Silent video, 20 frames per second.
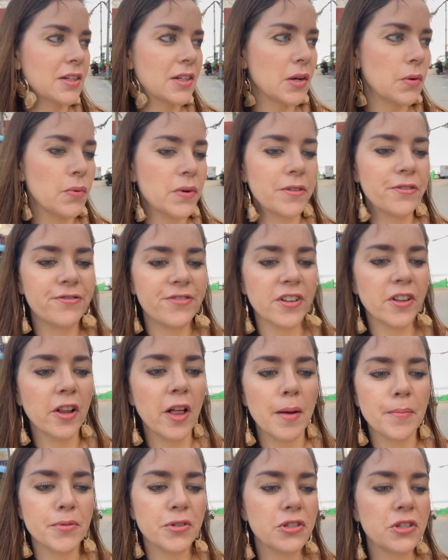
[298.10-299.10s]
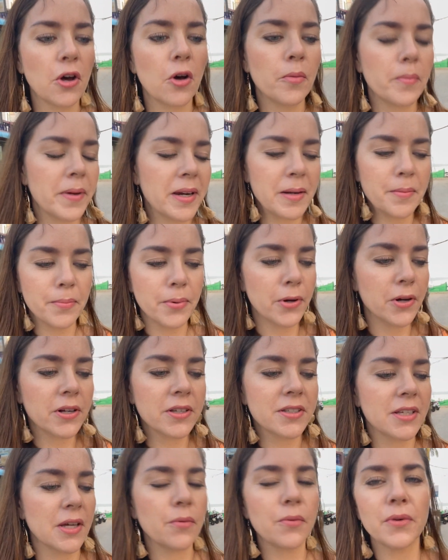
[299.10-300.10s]
It would fill up so many
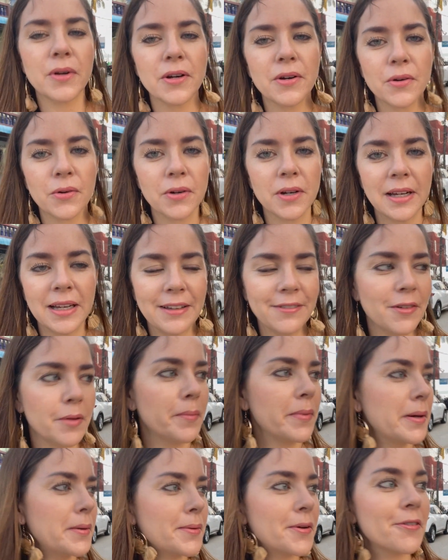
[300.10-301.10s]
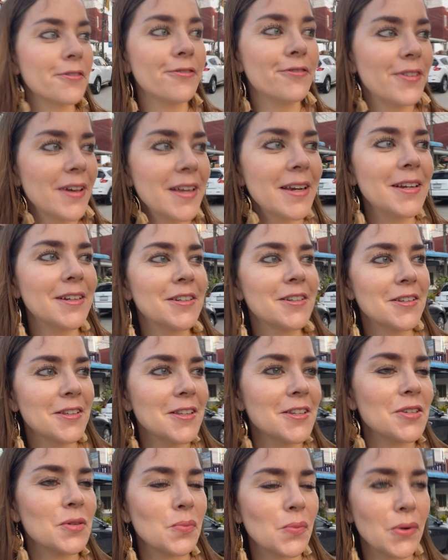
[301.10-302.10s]
books that wouldn't even be able to fit into
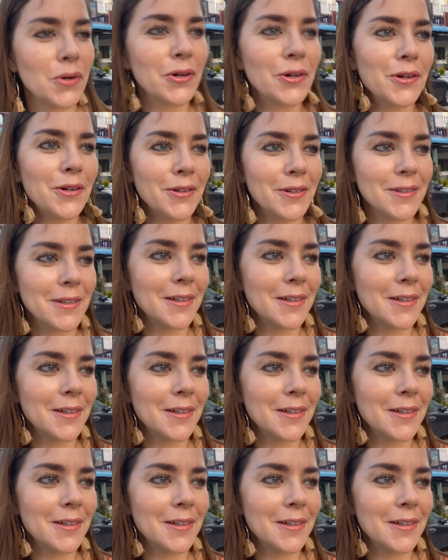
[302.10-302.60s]
this world.